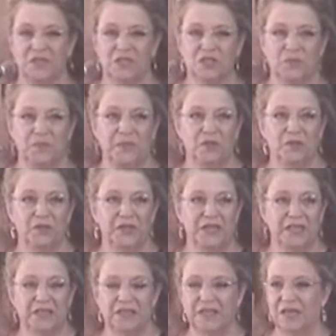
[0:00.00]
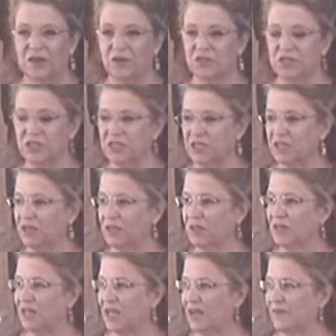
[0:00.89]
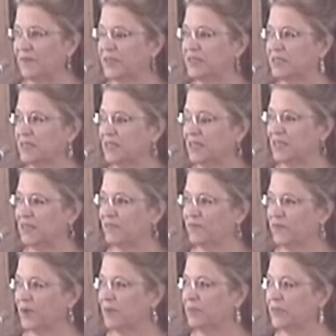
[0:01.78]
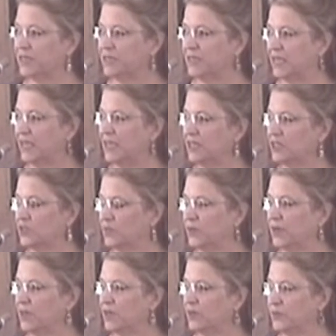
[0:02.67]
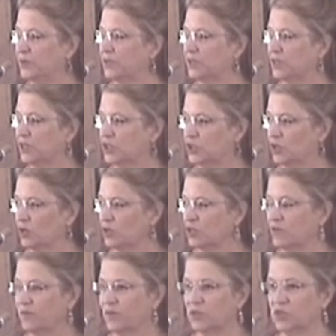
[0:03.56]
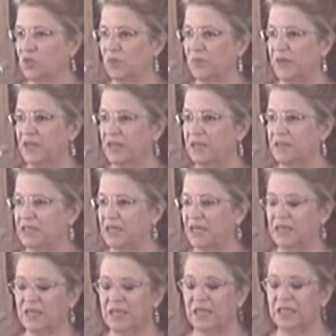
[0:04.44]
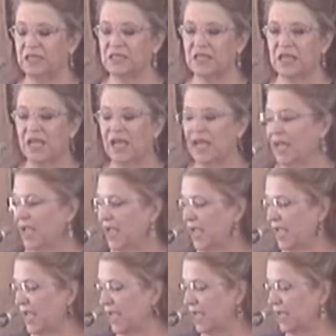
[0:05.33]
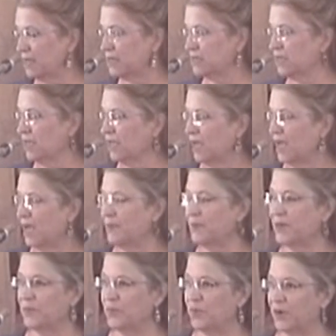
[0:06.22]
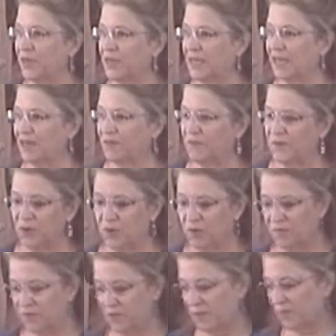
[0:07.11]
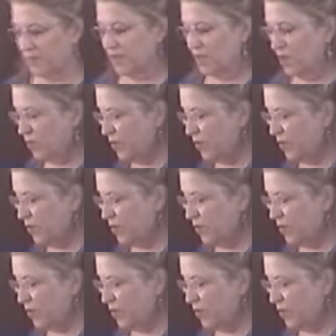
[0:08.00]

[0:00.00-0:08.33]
of this building that are still, obviously, from the days when it was a church for so many decades. And I'm going to point out a few of them.